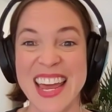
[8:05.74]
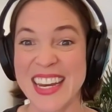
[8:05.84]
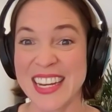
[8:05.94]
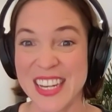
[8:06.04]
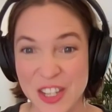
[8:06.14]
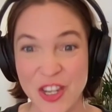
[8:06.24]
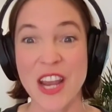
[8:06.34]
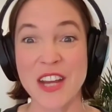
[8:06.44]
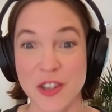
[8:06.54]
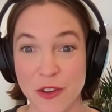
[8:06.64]
that
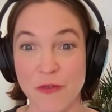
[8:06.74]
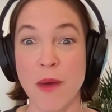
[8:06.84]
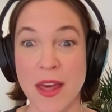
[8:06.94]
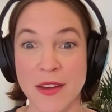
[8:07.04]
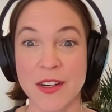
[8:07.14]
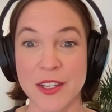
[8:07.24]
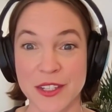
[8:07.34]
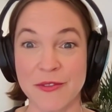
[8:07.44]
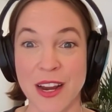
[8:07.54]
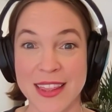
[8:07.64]
initiation of
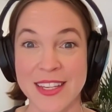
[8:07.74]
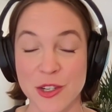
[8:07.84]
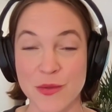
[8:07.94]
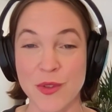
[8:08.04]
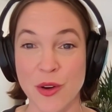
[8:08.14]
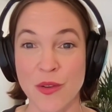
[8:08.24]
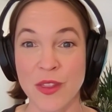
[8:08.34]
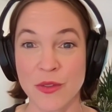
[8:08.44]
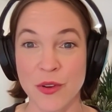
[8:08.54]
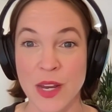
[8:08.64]
motherhood, right, that she was
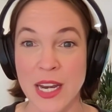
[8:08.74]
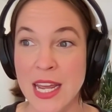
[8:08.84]
going through,